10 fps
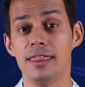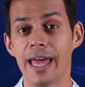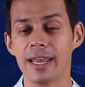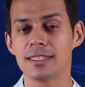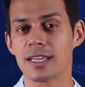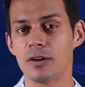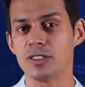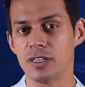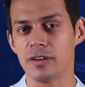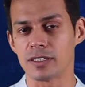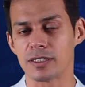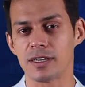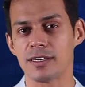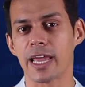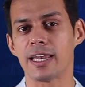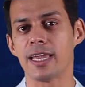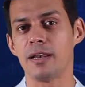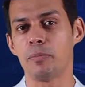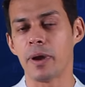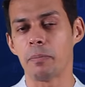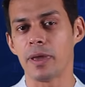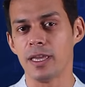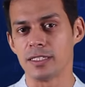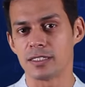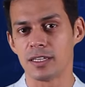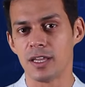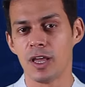That is how serious technical prep is.